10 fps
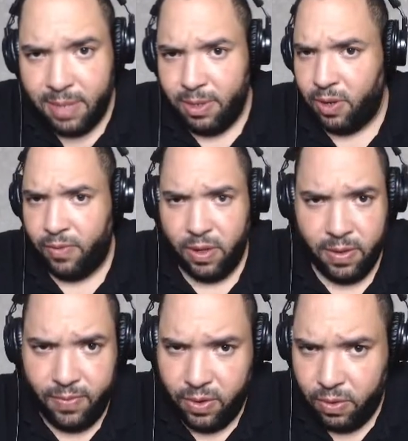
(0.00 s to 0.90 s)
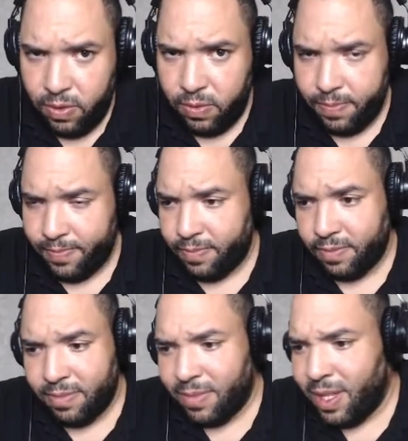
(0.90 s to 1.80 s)
Let me know
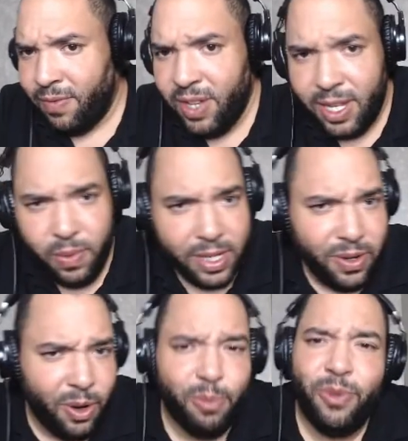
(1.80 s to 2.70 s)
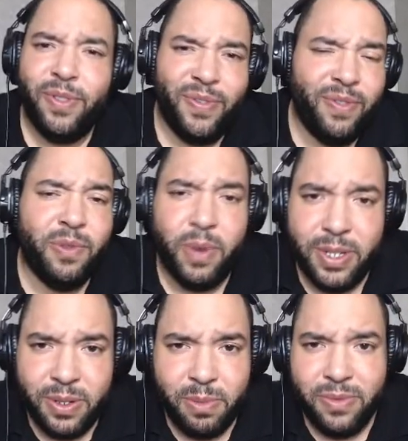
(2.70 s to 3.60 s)
if you guys watch horror movies, if you even
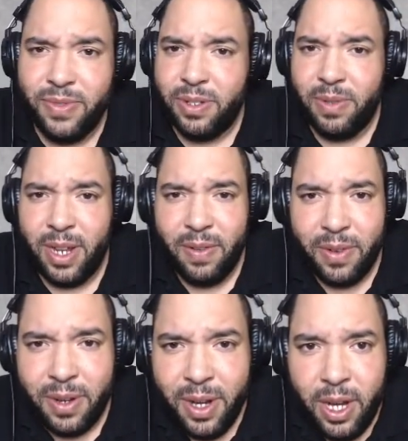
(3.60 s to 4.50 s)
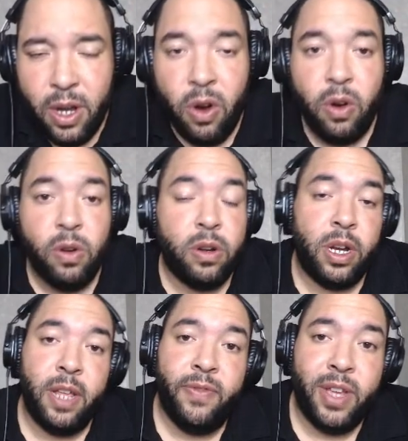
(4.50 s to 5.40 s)
watch horror movies or whatever, or
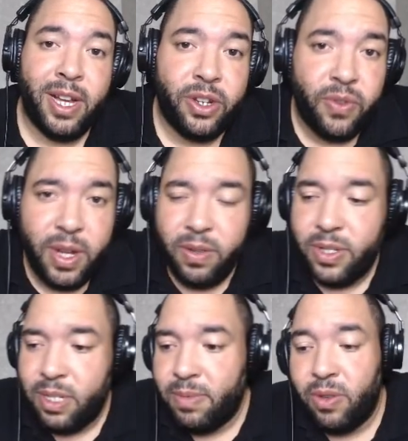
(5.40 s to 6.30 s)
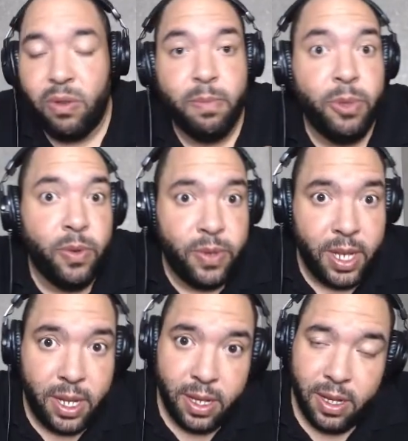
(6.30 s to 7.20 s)
if you got a trailer or something or
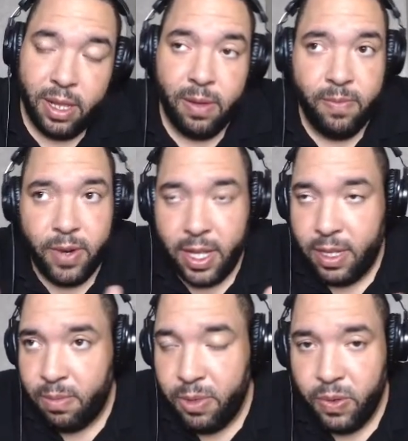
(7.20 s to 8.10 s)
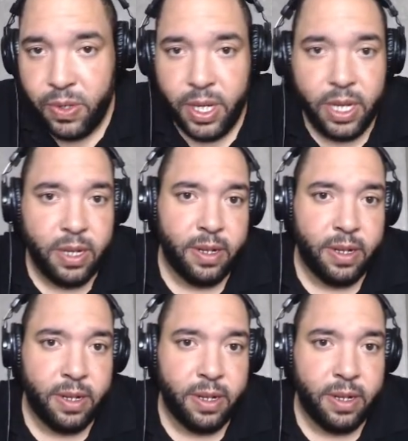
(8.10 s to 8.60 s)
music. I love reacting to music.